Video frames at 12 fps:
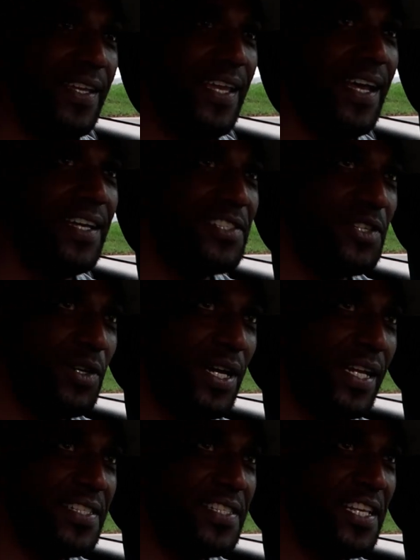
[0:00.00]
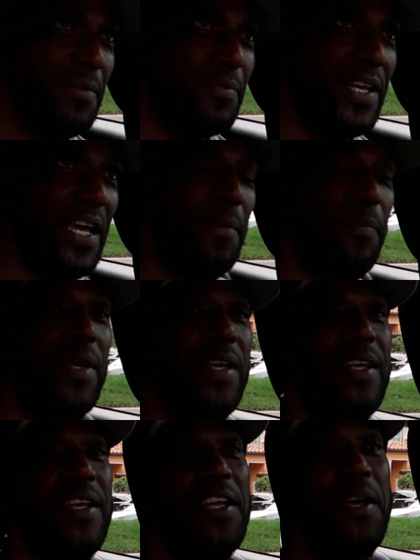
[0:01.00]
yeah, so at the same time,
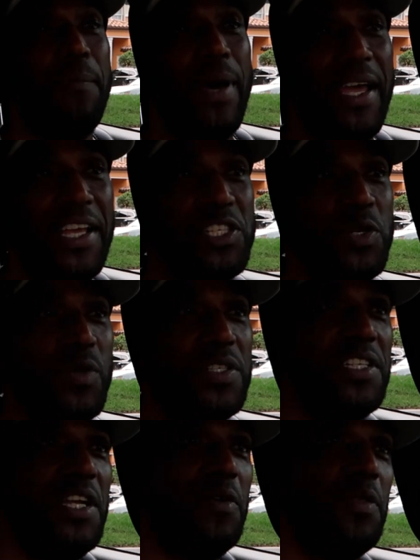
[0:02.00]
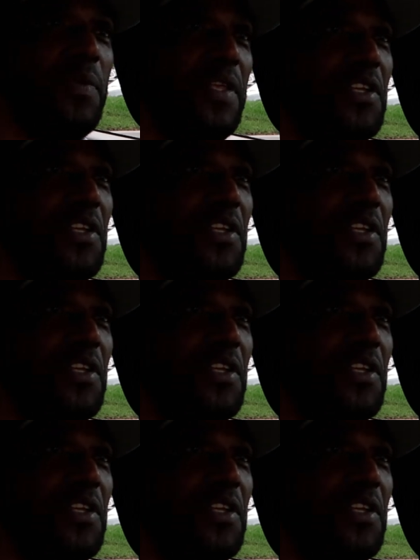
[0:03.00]
my ex who was there with me